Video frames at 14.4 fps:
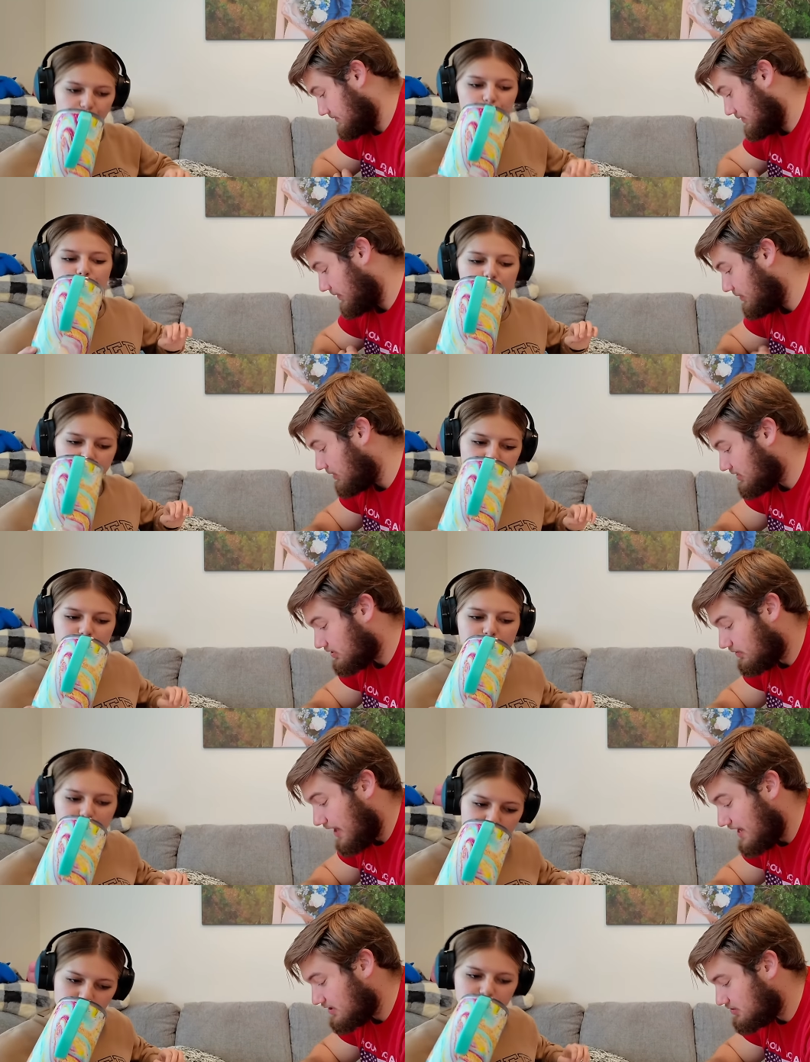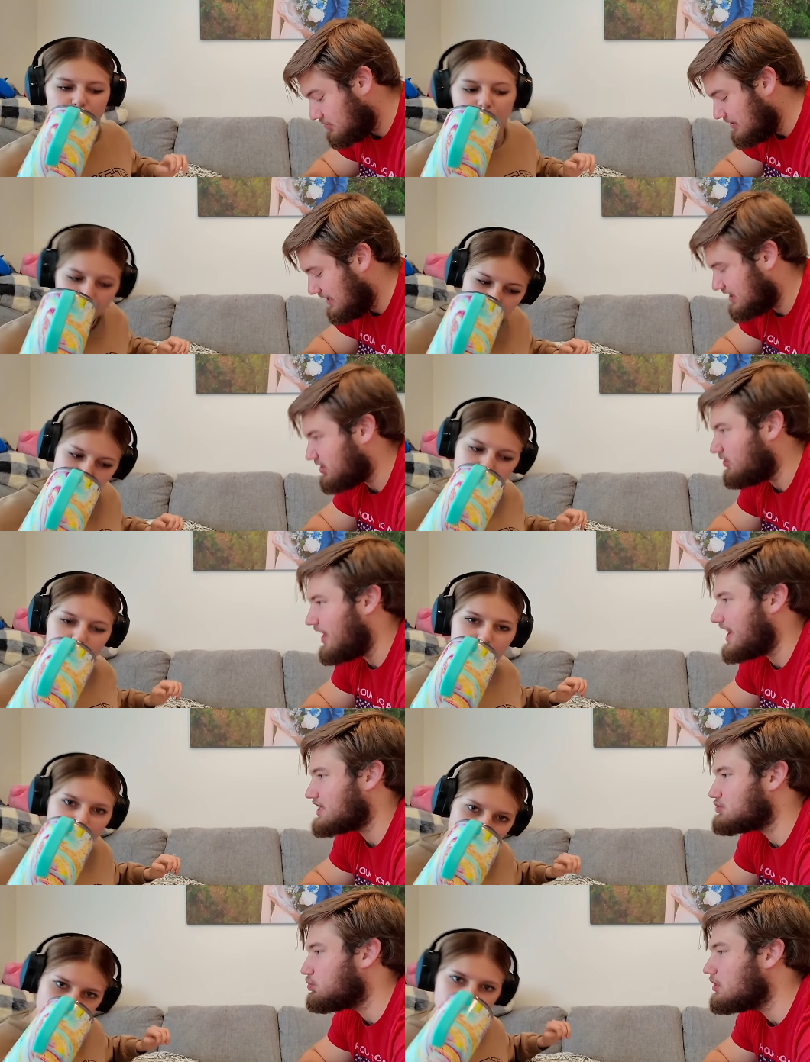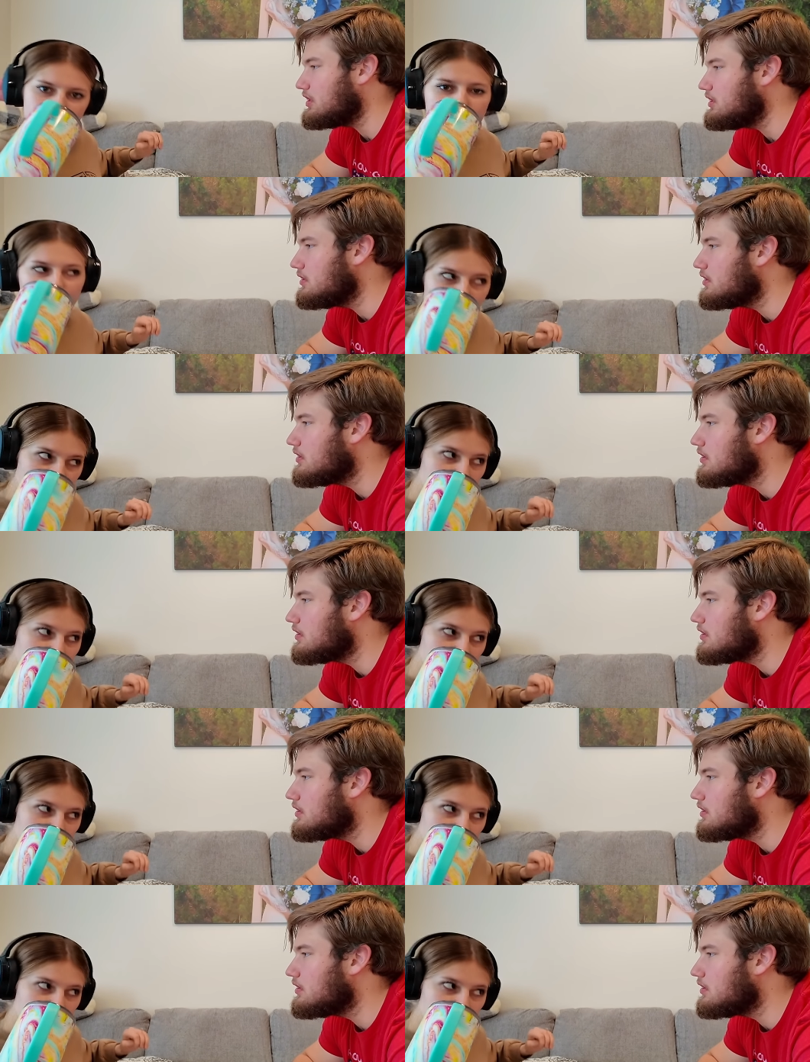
Speaker 1: You got the last. You didn't get the last one.